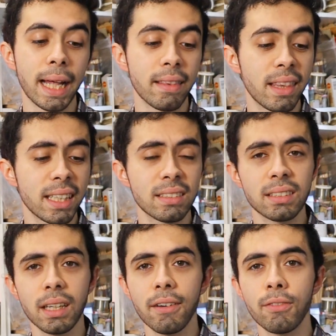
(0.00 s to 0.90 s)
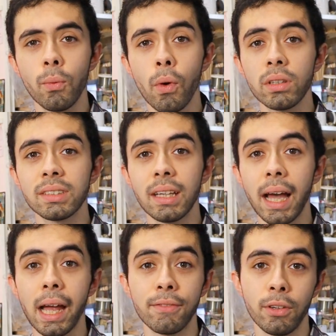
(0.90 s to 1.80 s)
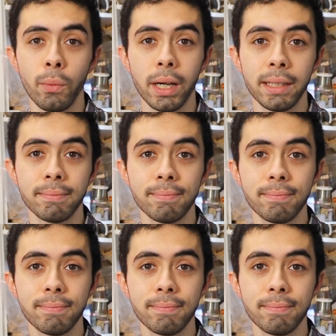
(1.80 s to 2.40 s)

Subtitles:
and this stuff was everywhere.